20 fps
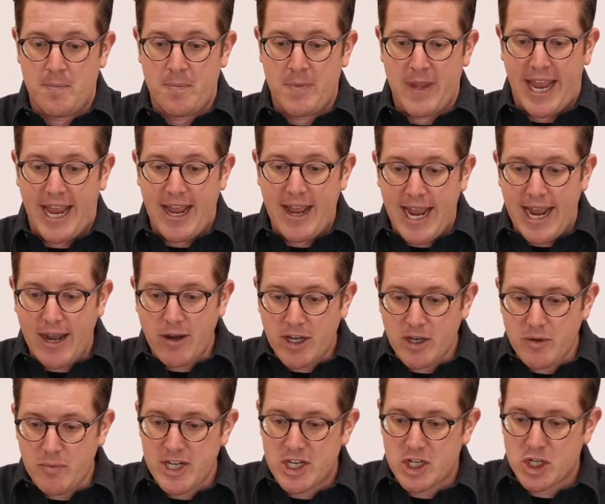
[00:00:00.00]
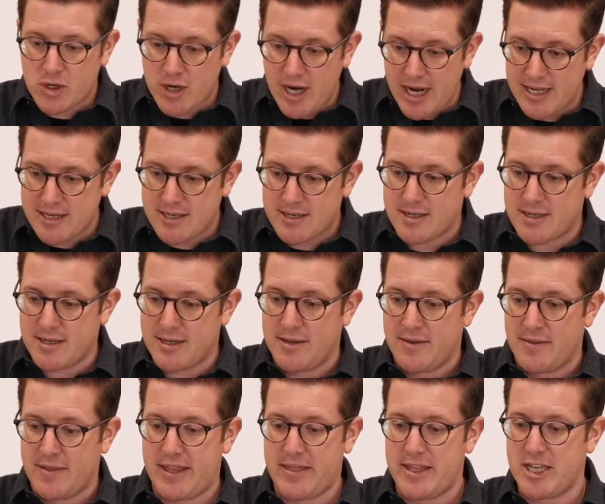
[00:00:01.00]
How can we trust
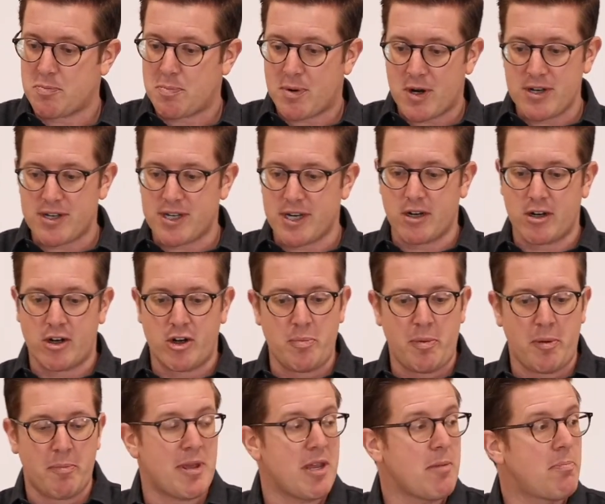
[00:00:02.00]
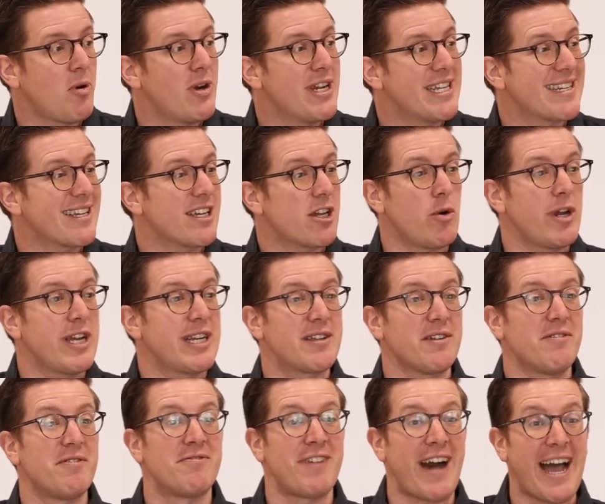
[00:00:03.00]
that this person or group of people isn't going to
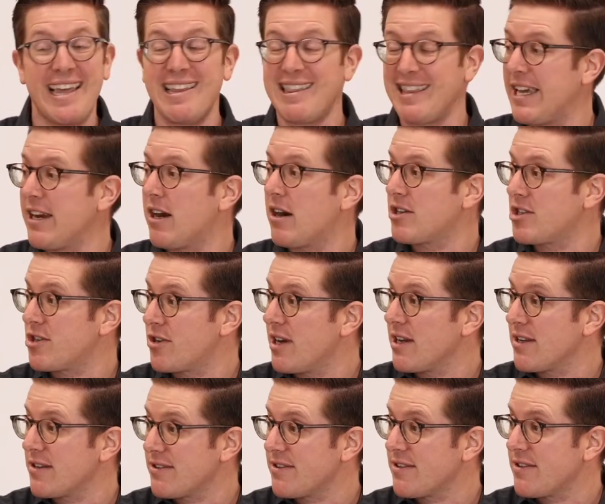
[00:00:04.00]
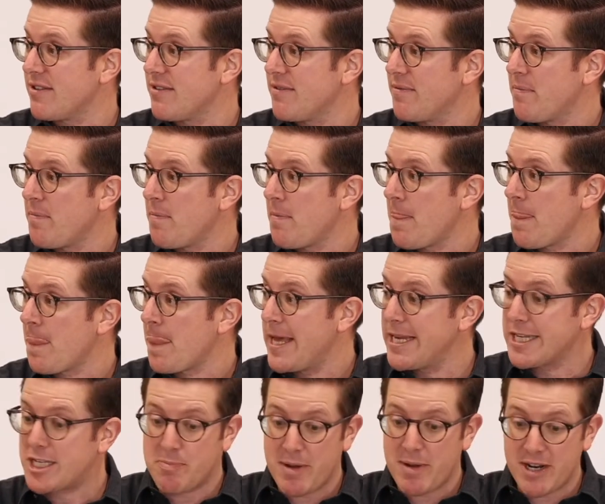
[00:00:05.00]
violate our trust,
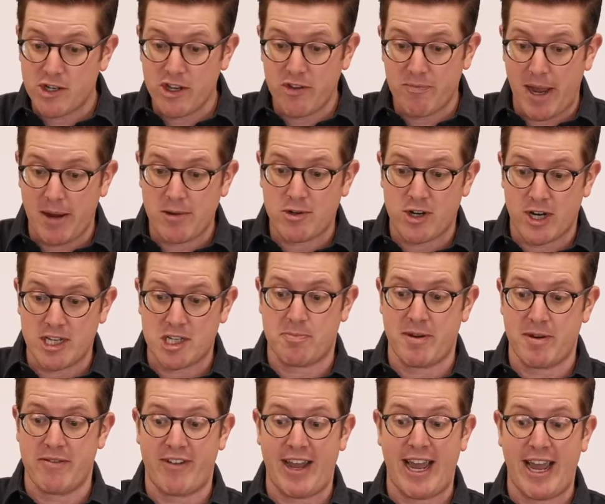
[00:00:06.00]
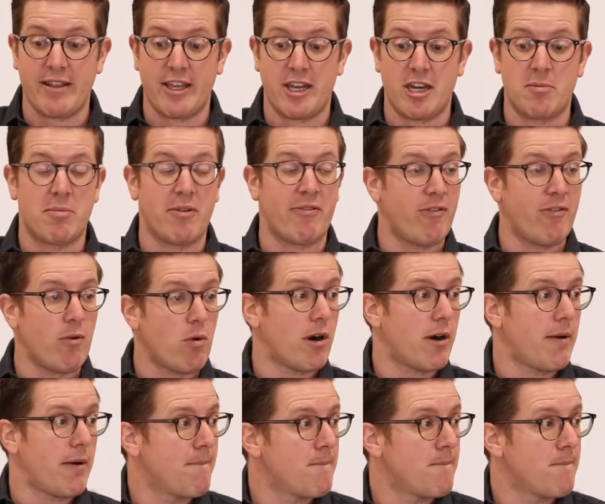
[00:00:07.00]
especially if my trust's been violated before?